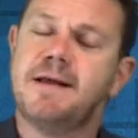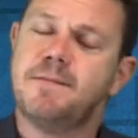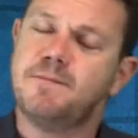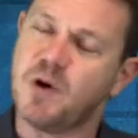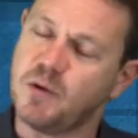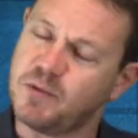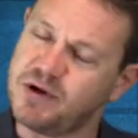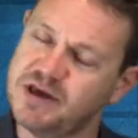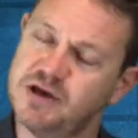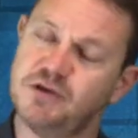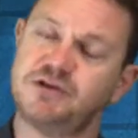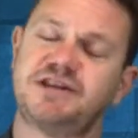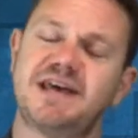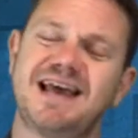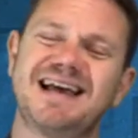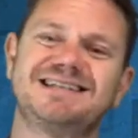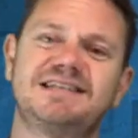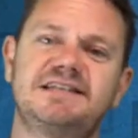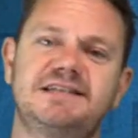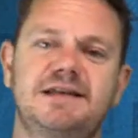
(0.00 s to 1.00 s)
But we use
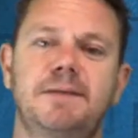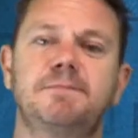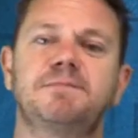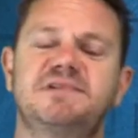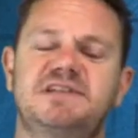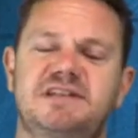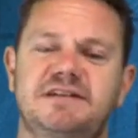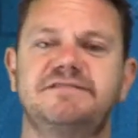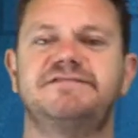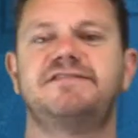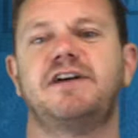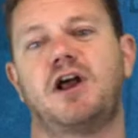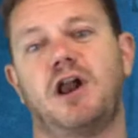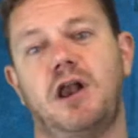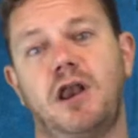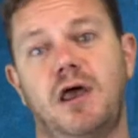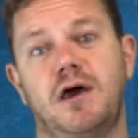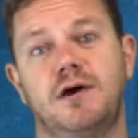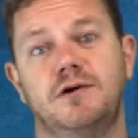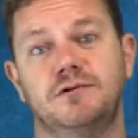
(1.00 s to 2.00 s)
the assumptive
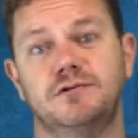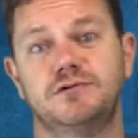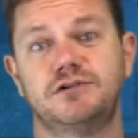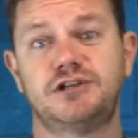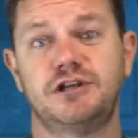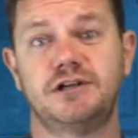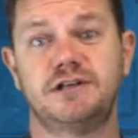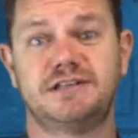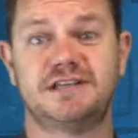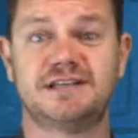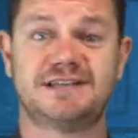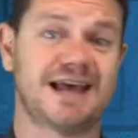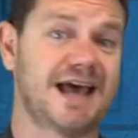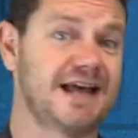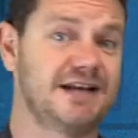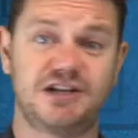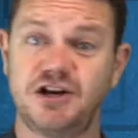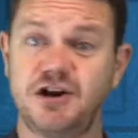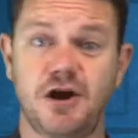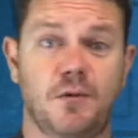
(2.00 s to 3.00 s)
close to
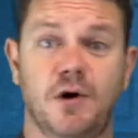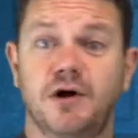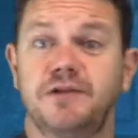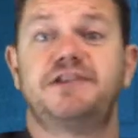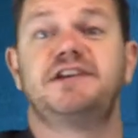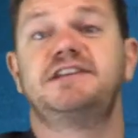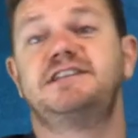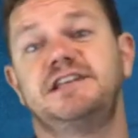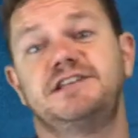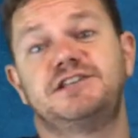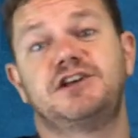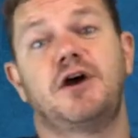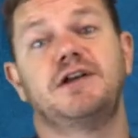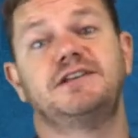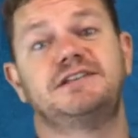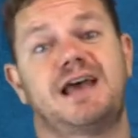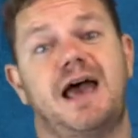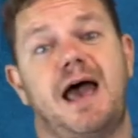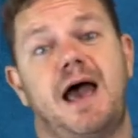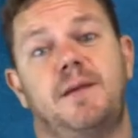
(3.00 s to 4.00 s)
say, do you know what, this is
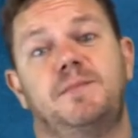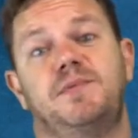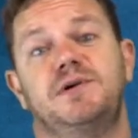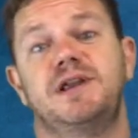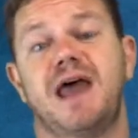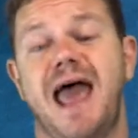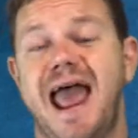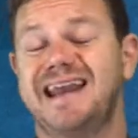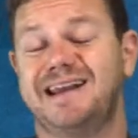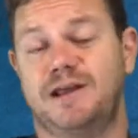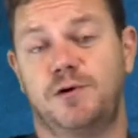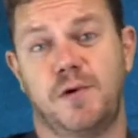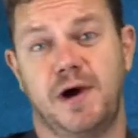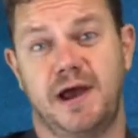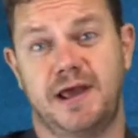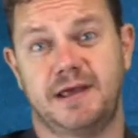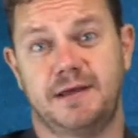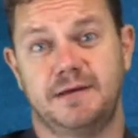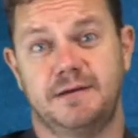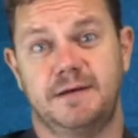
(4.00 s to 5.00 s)
going to happen
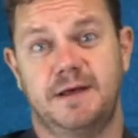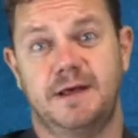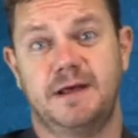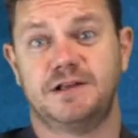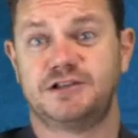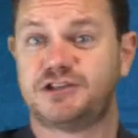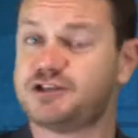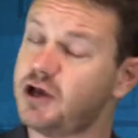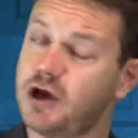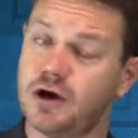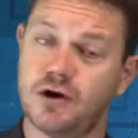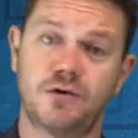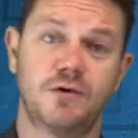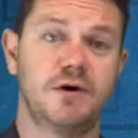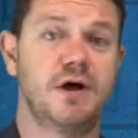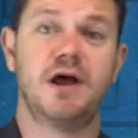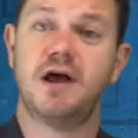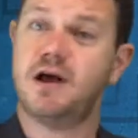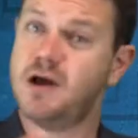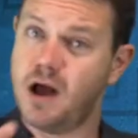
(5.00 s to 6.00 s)
anyway.
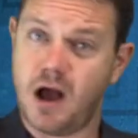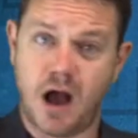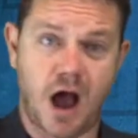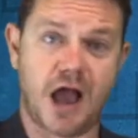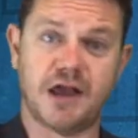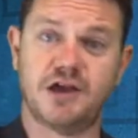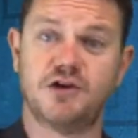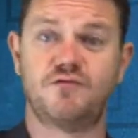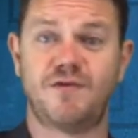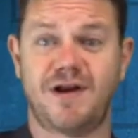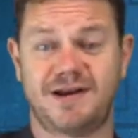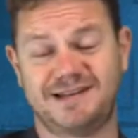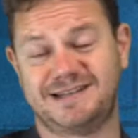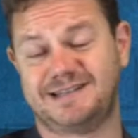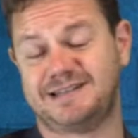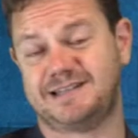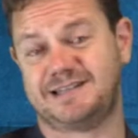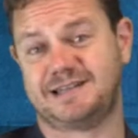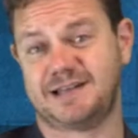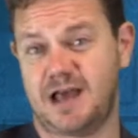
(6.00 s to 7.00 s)
So are you ready
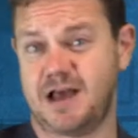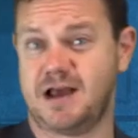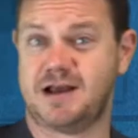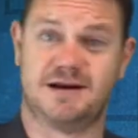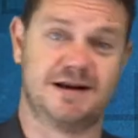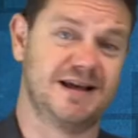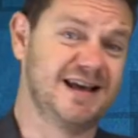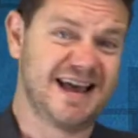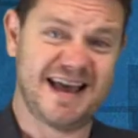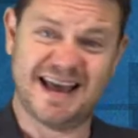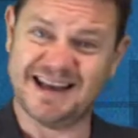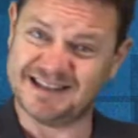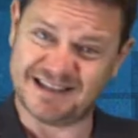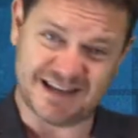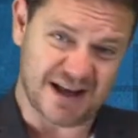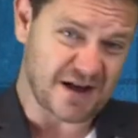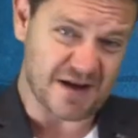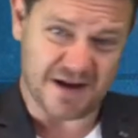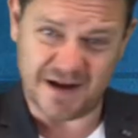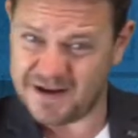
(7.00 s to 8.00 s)
to sign?
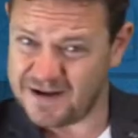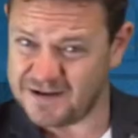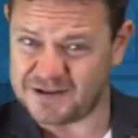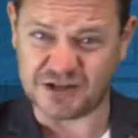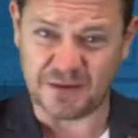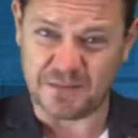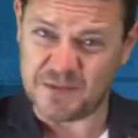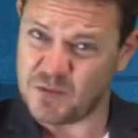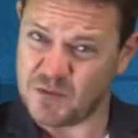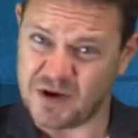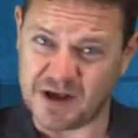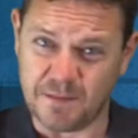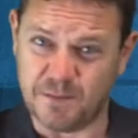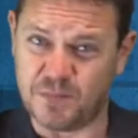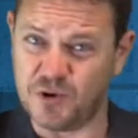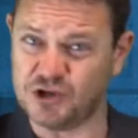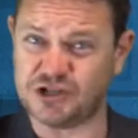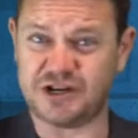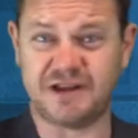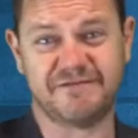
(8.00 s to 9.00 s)
Is something we can
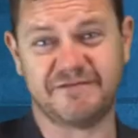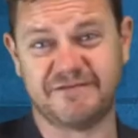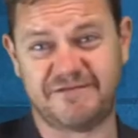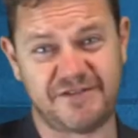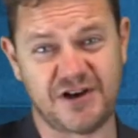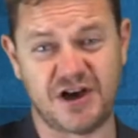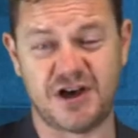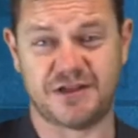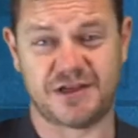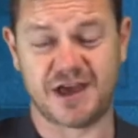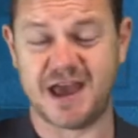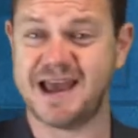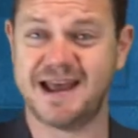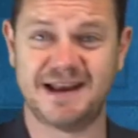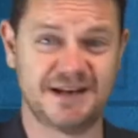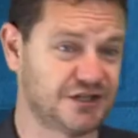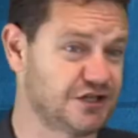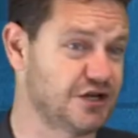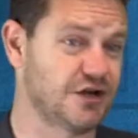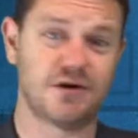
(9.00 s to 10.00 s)
push even further
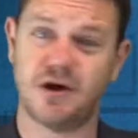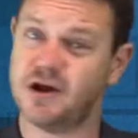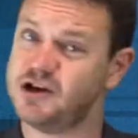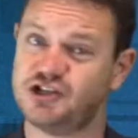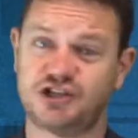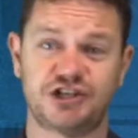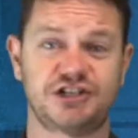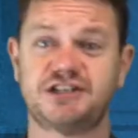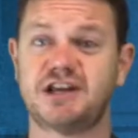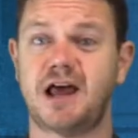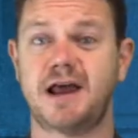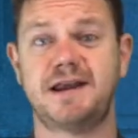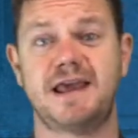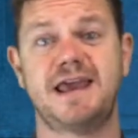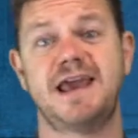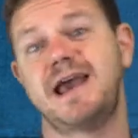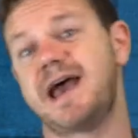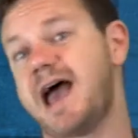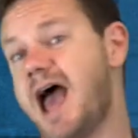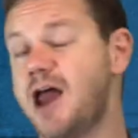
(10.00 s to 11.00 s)
into, just sign
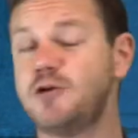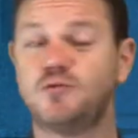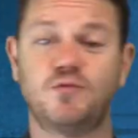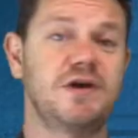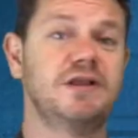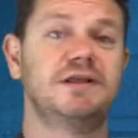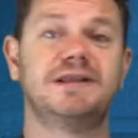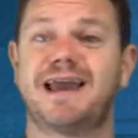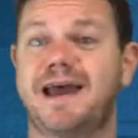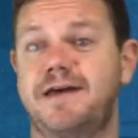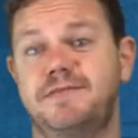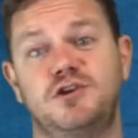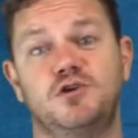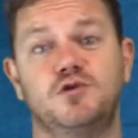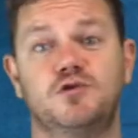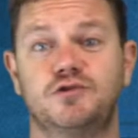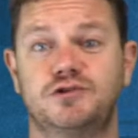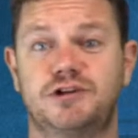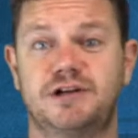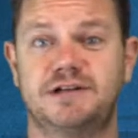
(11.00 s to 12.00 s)
here and we'll get the
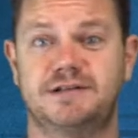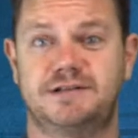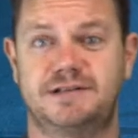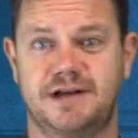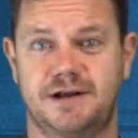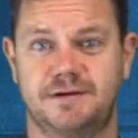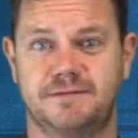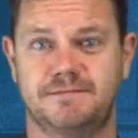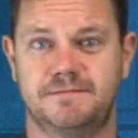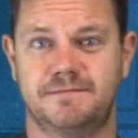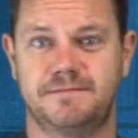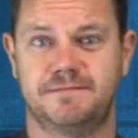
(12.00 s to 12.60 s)
order done.